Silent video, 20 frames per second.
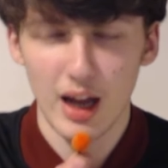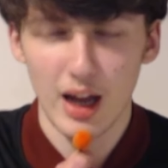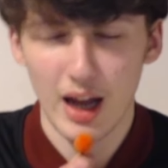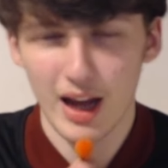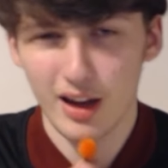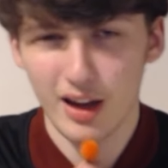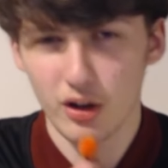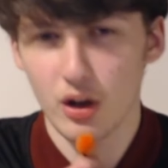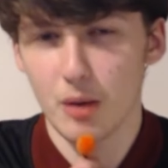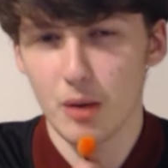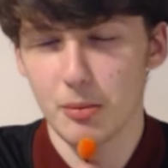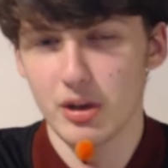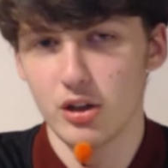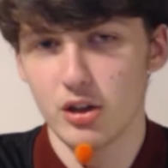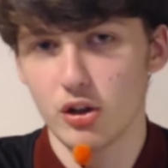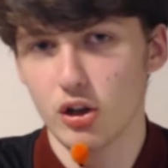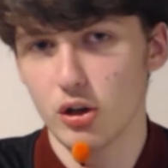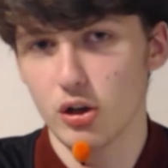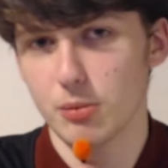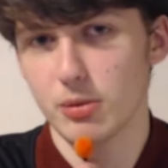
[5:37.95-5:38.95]
I know I'm in
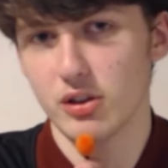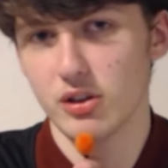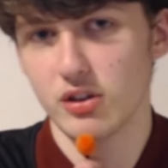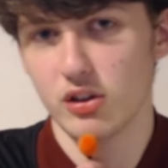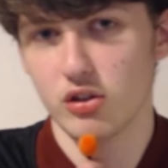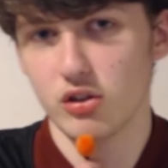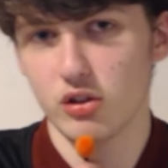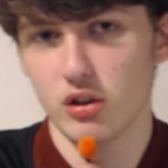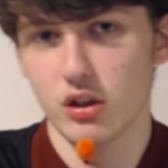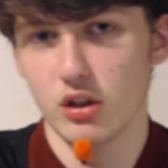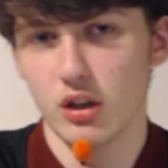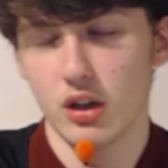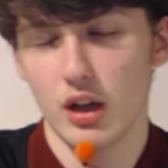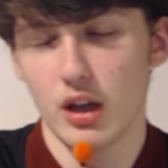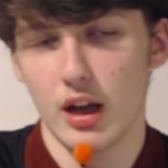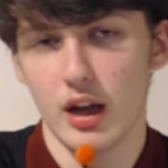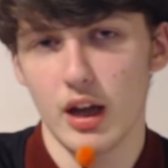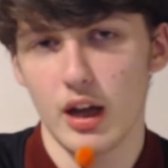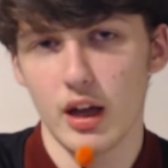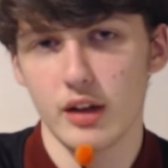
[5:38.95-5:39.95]
no position
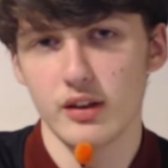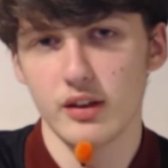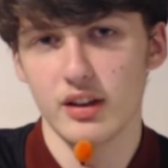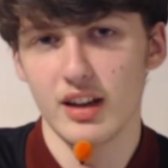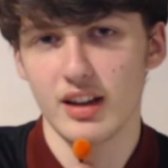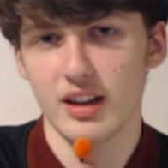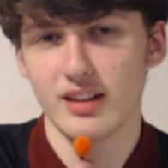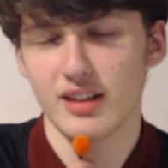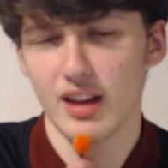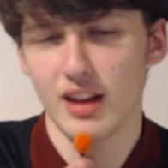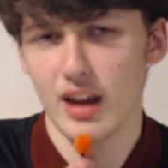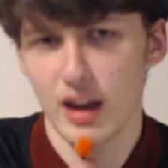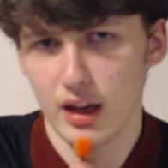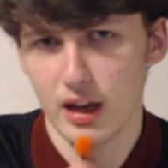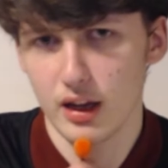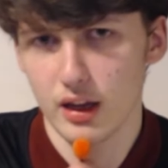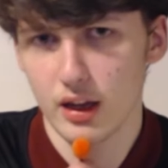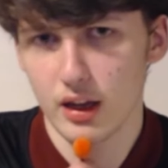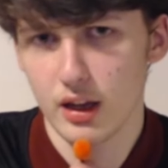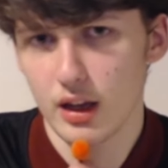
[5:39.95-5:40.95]
to
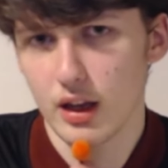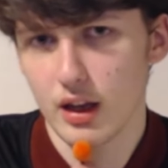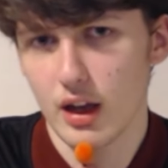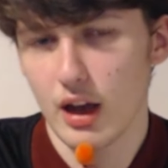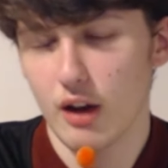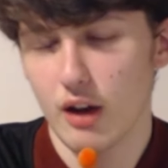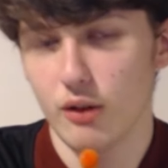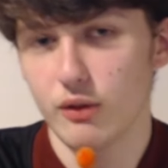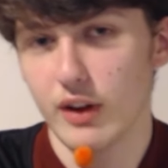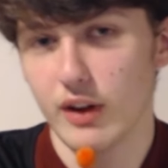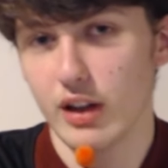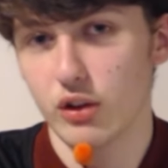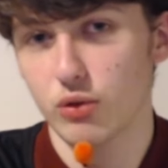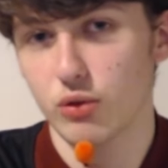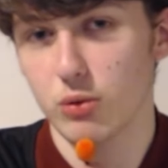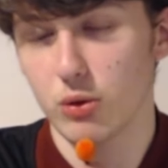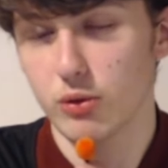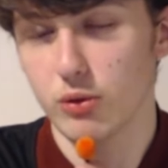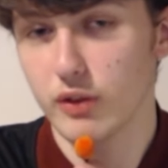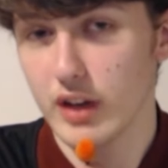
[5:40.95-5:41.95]
dictate how fans
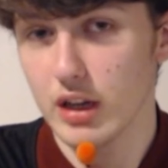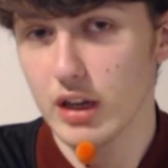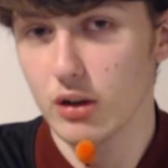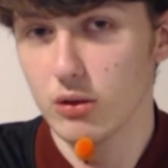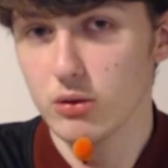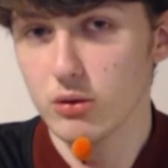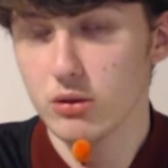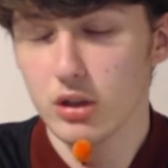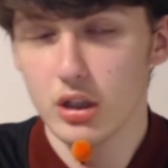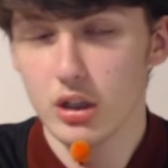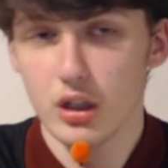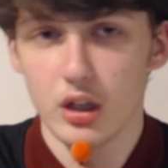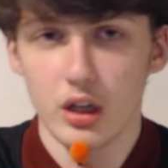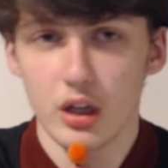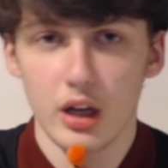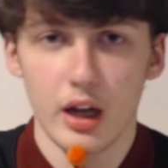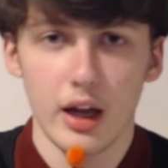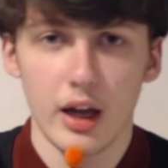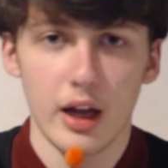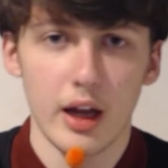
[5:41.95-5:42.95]
will feel.
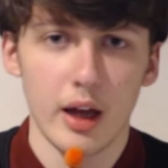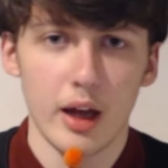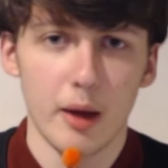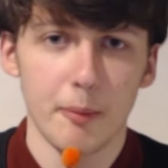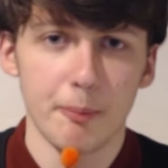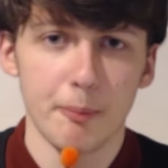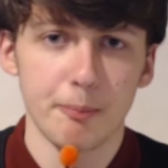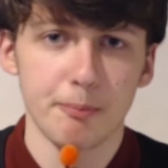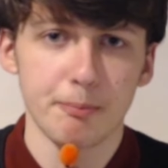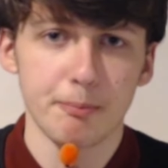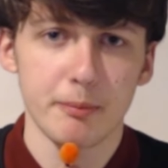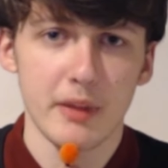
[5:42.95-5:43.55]
After